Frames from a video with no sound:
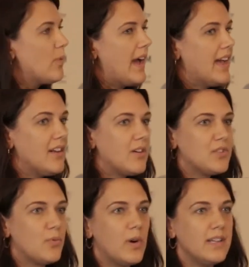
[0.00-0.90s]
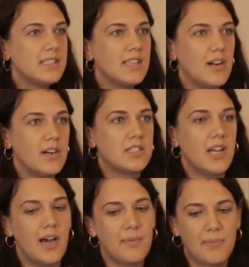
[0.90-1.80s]
red are the ones that are
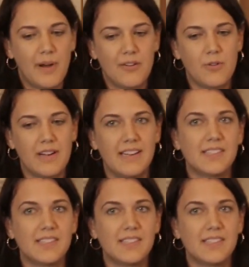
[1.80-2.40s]
top priority.